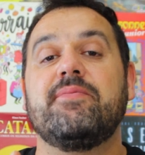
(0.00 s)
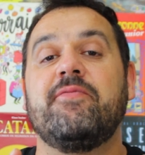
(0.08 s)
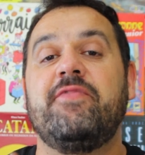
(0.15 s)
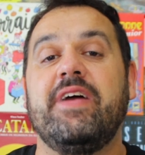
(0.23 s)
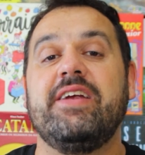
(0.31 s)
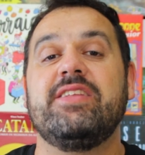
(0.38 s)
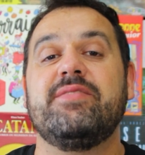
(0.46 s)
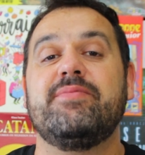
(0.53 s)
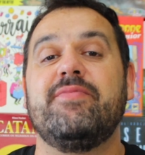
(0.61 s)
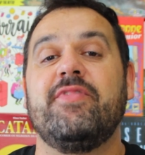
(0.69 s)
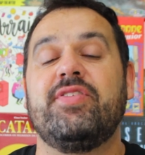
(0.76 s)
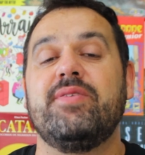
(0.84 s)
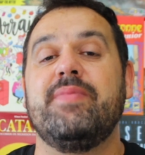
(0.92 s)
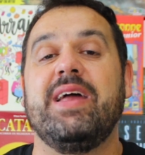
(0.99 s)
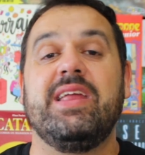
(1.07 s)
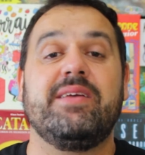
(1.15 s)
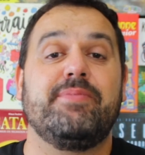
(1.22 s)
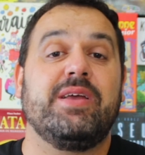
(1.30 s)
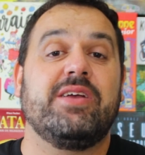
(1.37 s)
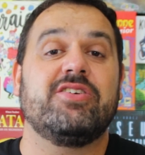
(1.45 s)
very
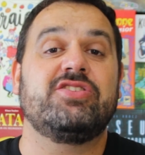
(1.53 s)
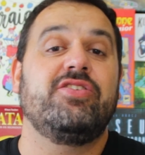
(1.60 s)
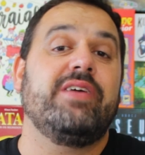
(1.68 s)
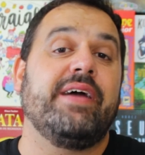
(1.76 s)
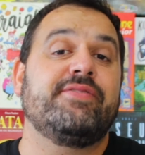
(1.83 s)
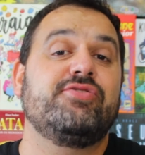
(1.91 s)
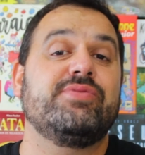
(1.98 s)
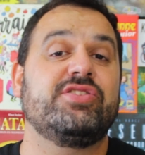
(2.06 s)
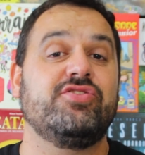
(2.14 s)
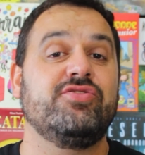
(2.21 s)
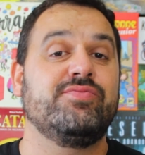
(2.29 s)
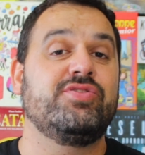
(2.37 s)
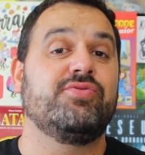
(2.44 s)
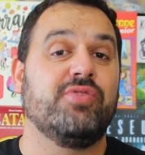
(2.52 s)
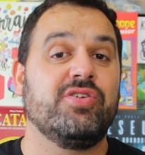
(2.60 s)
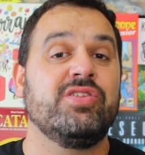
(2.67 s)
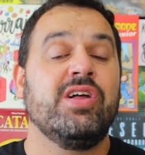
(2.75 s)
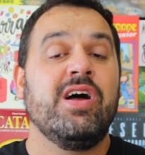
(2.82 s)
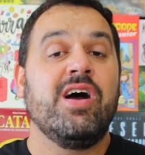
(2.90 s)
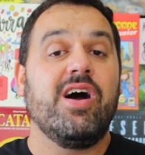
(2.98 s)
thematic because you have to assume the
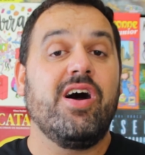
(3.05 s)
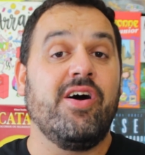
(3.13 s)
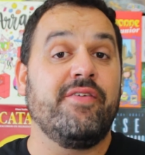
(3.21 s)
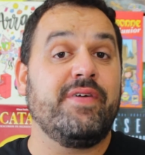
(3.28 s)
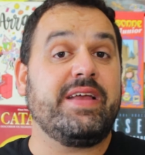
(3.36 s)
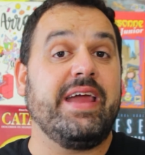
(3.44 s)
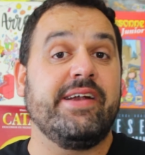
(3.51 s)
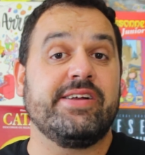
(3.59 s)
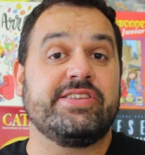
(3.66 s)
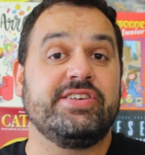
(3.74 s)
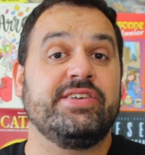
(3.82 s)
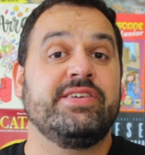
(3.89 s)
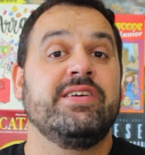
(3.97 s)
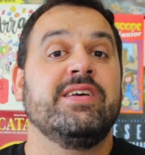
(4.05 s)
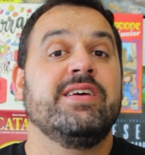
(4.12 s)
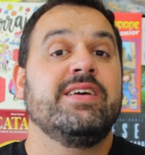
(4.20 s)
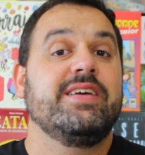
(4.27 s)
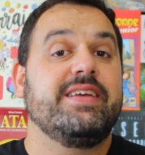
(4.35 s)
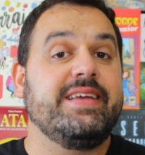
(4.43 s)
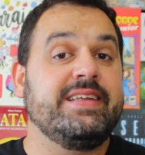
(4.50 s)
role of a character.
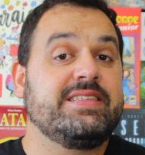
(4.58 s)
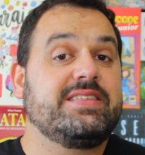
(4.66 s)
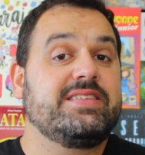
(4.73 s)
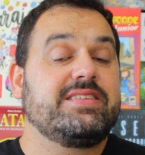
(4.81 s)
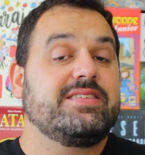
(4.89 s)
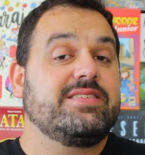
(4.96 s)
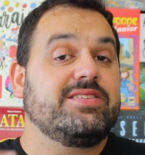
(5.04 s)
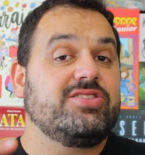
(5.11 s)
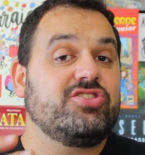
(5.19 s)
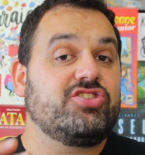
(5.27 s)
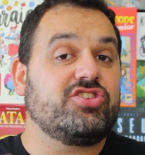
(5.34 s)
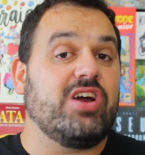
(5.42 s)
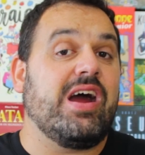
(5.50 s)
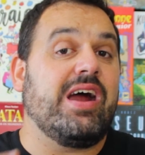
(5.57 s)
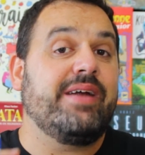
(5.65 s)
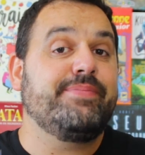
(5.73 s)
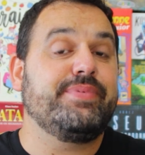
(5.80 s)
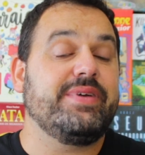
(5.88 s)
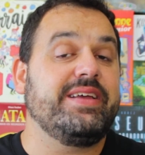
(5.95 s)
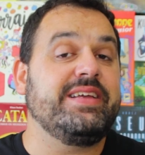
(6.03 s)
It's
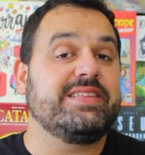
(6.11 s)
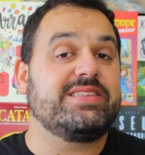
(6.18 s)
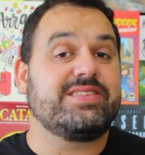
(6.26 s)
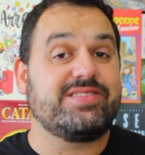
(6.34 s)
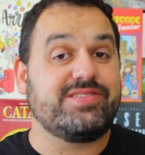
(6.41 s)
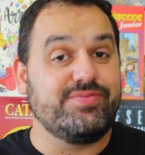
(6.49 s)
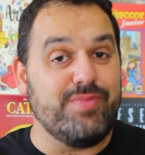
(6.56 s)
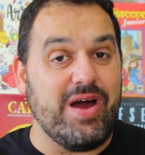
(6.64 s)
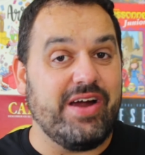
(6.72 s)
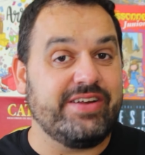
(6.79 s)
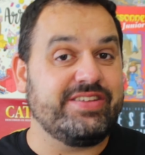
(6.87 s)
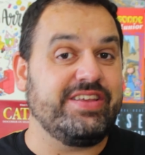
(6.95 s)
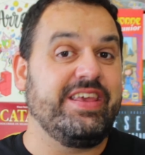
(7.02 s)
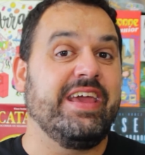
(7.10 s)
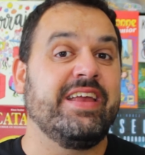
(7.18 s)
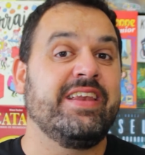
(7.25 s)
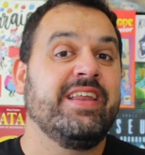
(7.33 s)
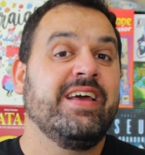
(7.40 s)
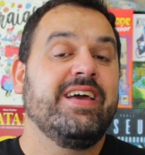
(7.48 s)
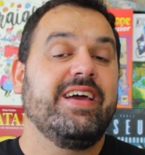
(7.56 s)
sharp, it's smart
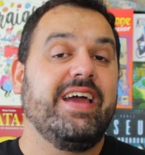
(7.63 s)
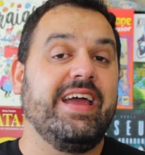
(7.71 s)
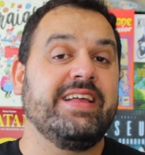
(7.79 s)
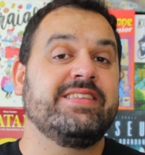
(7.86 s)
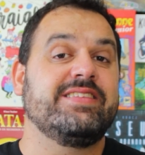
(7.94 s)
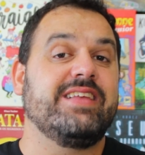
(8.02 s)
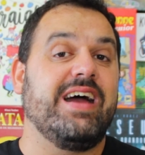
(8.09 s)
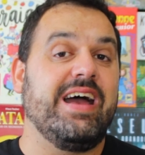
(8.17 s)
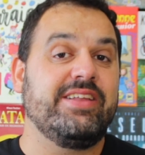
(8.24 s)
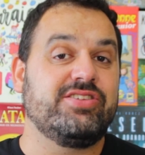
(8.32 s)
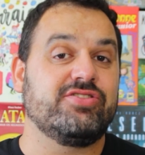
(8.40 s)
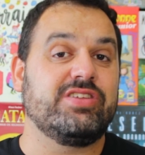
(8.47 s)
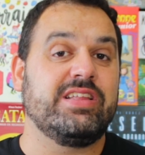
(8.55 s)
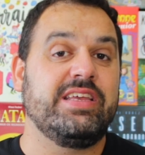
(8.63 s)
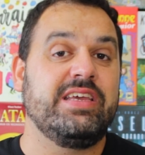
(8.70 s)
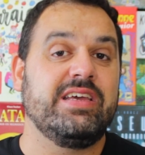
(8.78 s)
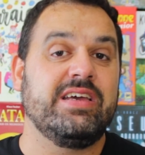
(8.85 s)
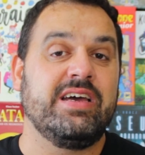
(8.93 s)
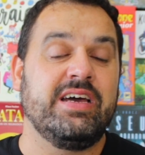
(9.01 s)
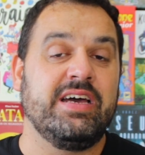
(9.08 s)
again, and I
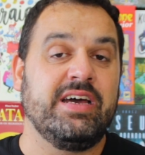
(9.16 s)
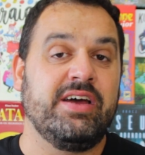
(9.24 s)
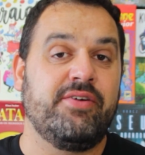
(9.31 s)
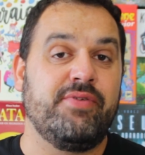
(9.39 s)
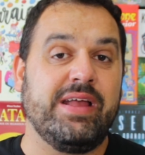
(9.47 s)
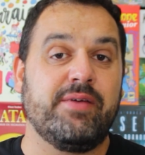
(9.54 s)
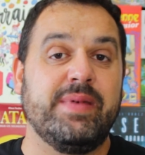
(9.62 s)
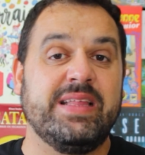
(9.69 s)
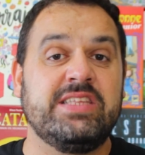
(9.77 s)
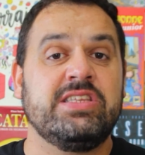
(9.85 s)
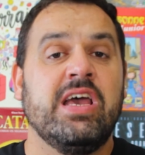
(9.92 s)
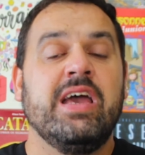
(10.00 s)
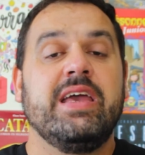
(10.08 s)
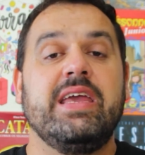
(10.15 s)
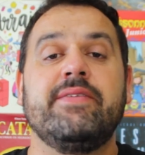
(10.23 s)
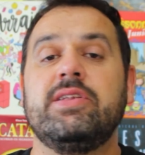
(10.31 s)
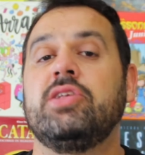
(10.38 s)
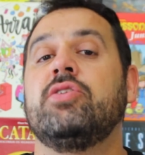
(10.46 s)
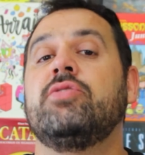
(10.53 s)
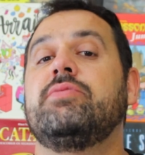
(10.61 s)
totally recommend it,
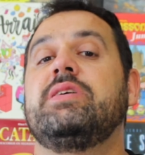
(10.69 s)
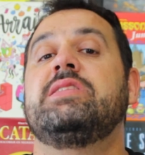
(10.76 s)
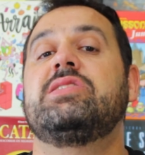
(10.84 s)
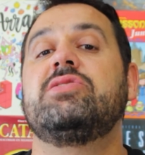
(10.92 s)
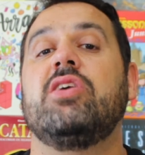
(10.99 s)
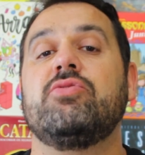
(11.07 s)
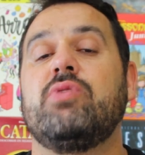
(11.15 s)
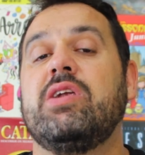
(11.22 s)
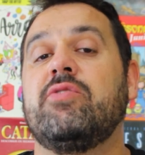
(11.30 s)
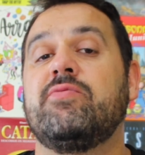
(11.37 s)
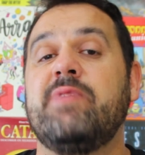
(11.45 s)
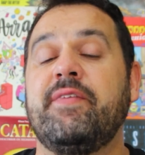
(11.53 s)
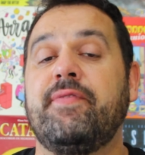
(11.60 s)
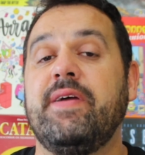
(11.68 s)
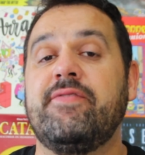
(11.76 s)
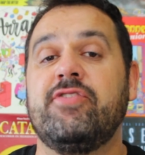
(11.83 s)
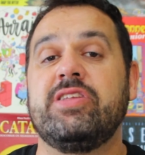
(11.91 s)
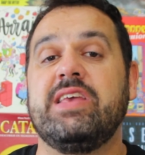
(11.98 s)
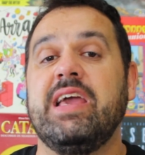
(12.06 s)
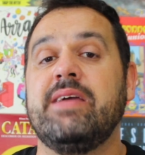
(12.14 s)
even though it's not one of my
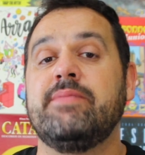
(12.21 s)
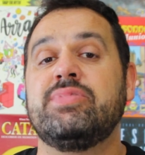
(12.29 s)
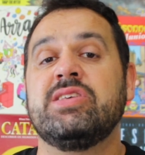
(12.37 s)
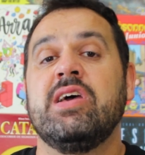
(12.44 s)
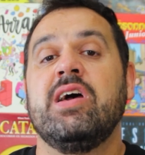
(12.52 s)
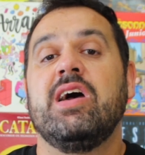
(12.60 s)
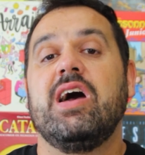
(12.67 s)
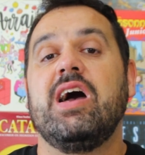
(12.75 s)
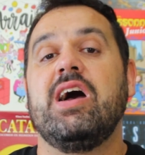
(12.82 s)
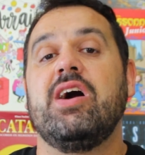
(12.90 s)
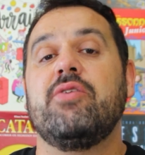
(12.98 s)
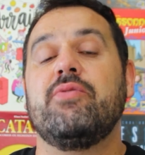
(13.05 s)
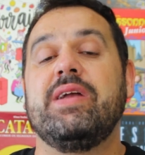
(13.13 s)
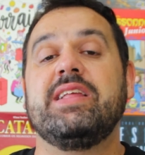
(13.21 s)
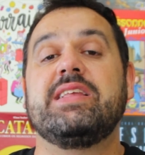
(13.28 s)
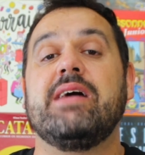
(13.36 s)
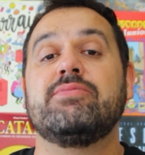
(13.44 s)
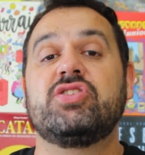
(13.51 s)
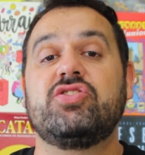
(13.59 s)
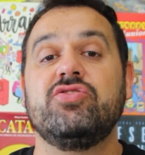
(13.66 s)
favorite games when it
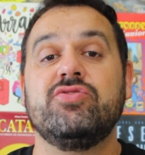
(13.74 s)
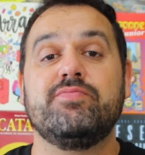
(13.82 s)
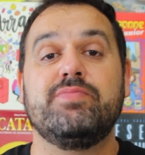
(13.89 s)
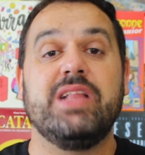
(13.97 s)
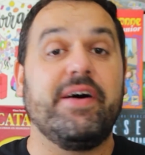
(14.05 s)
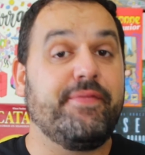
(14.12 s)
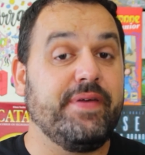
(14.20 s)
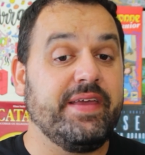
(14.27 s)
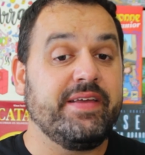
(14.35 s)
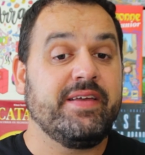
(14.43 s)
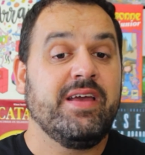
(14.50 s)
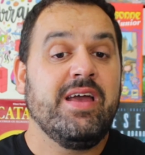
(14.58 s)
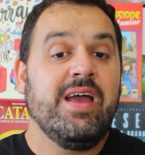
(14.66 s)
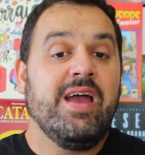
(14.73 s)
comes to bluffing.